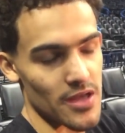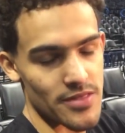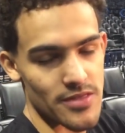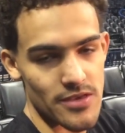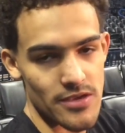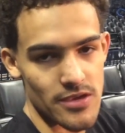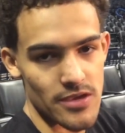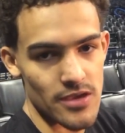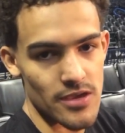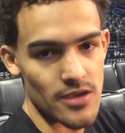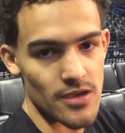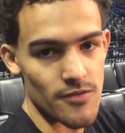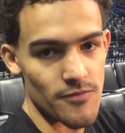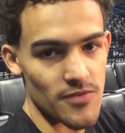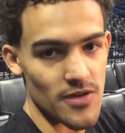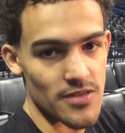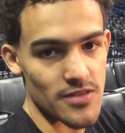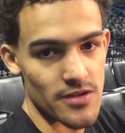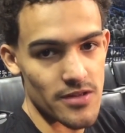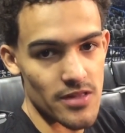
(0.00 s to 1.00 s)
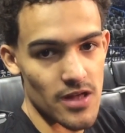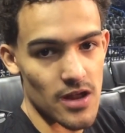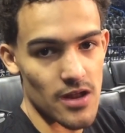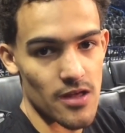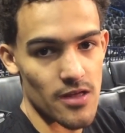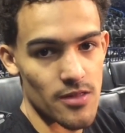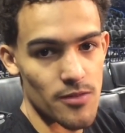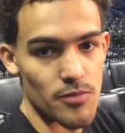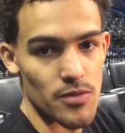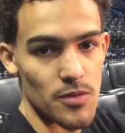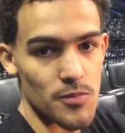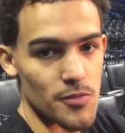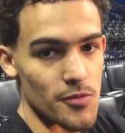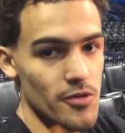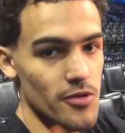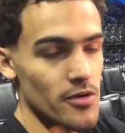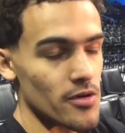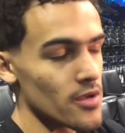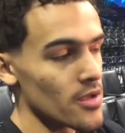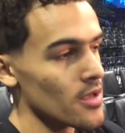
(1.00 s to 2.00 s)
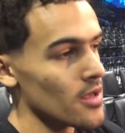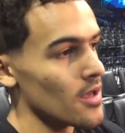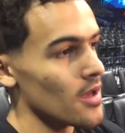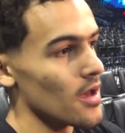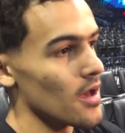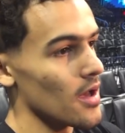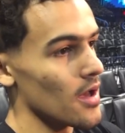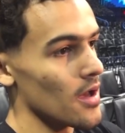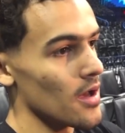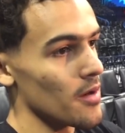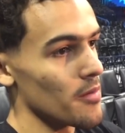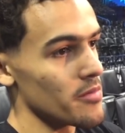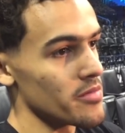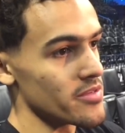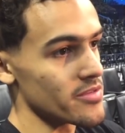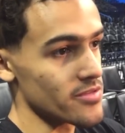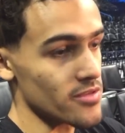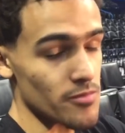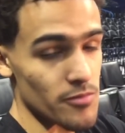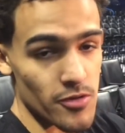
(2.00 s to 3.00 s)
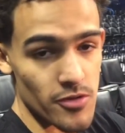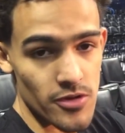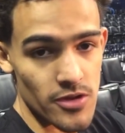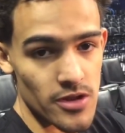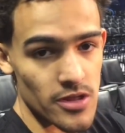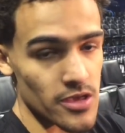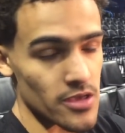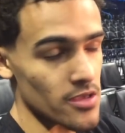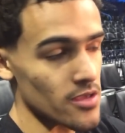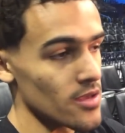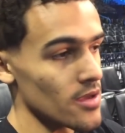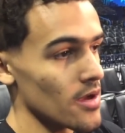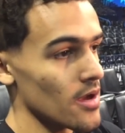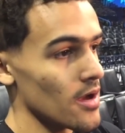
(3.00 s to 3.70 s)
I think it affected a lot of other people in this community.